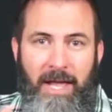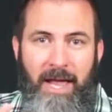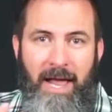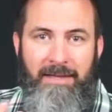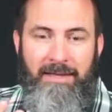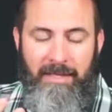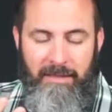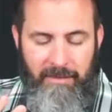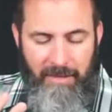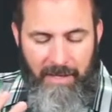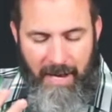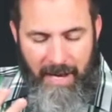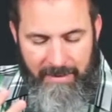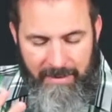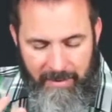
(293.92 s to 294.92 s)
and
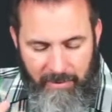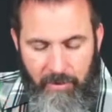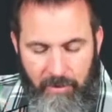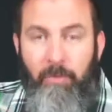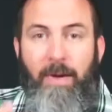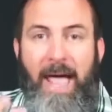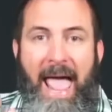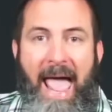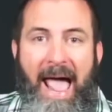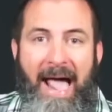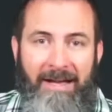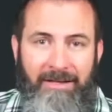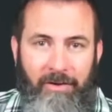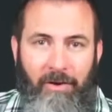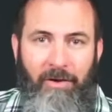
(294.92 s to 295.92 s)
then you
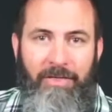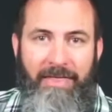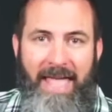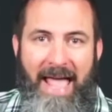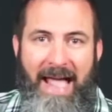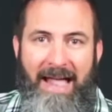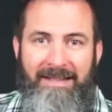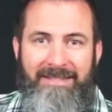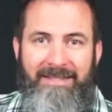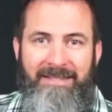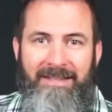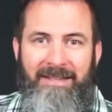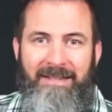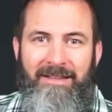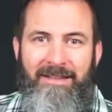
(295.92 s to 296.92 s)
act on that.
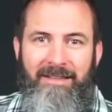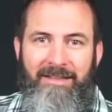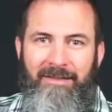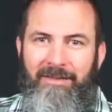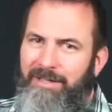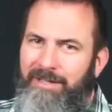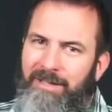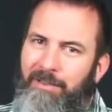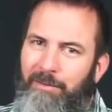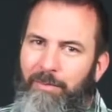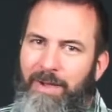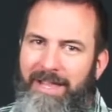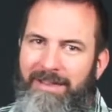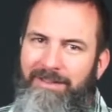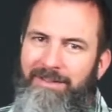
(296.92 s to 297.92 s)
There's another
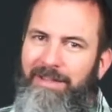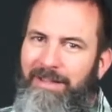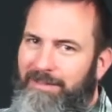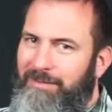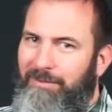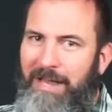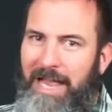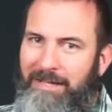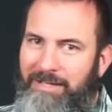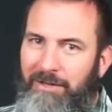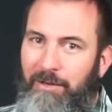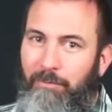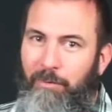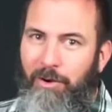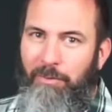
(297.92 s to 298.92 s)
way, it's actually a
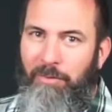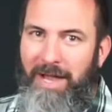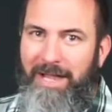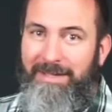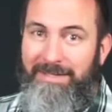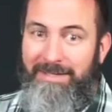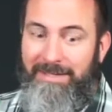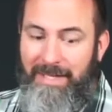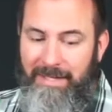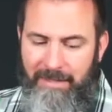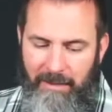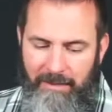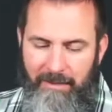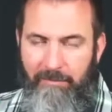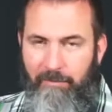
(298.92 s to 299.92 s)
wrong way, it's
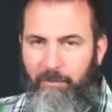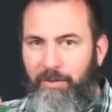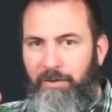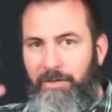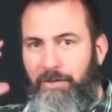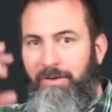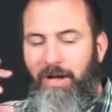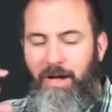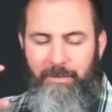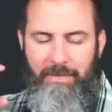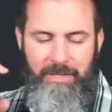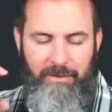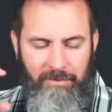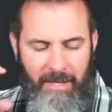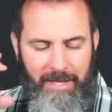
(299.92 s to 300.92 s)
deductive, where you come
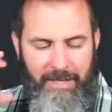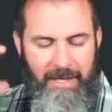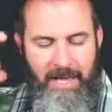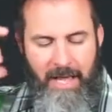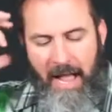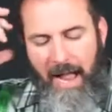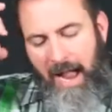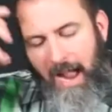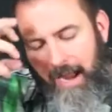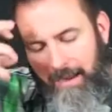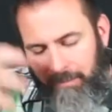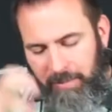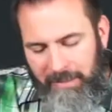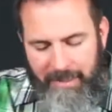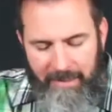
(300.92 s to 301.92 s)
and you're like, I
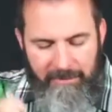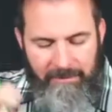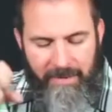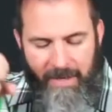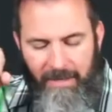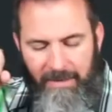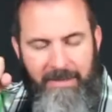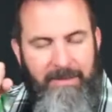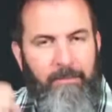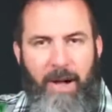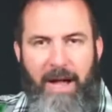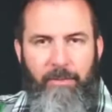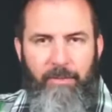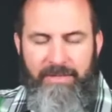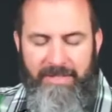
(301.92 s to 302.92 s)
believe that the
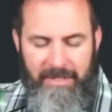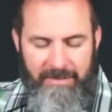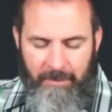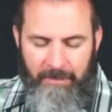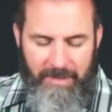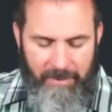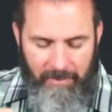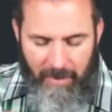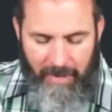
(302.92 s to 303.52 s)
Bible says something, so I